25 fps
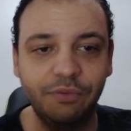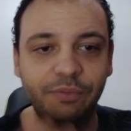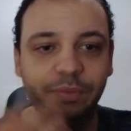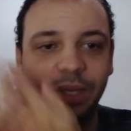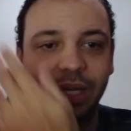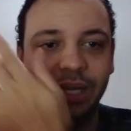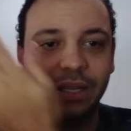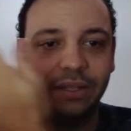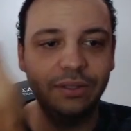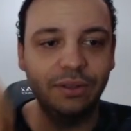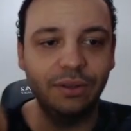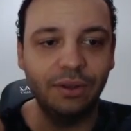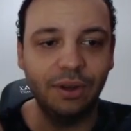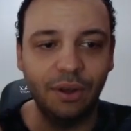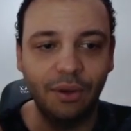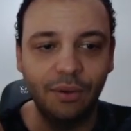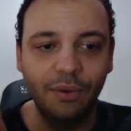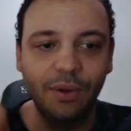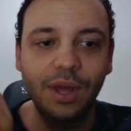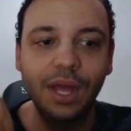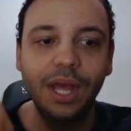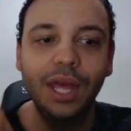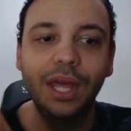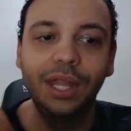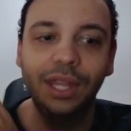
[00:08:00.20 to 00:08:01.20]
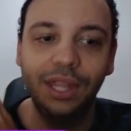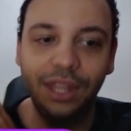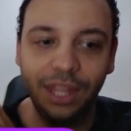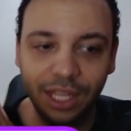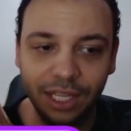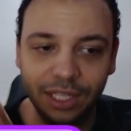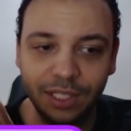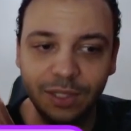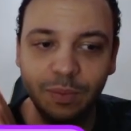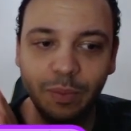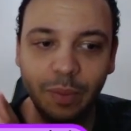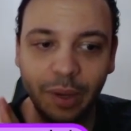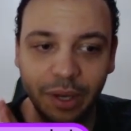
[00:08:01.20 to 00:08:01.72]
because you know
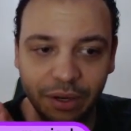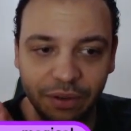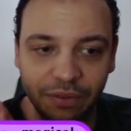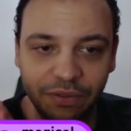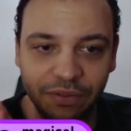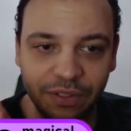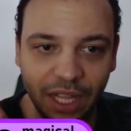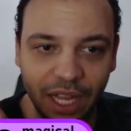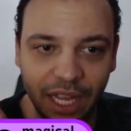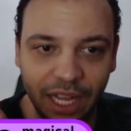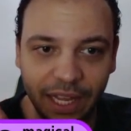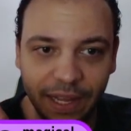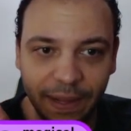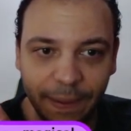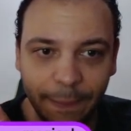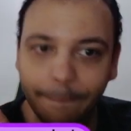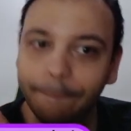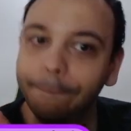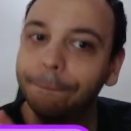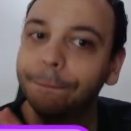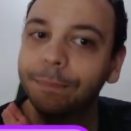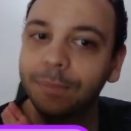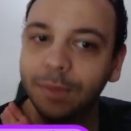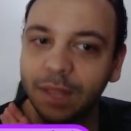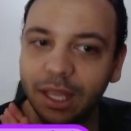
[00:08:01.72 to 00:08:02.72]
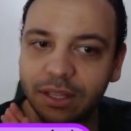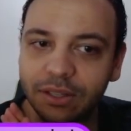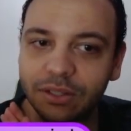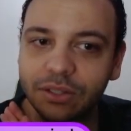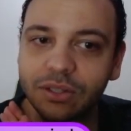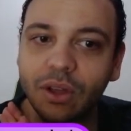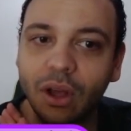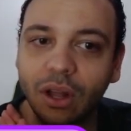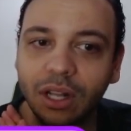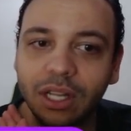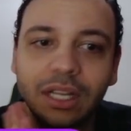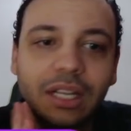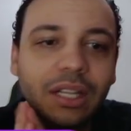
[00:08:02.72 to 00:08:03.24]
this butterfly is called.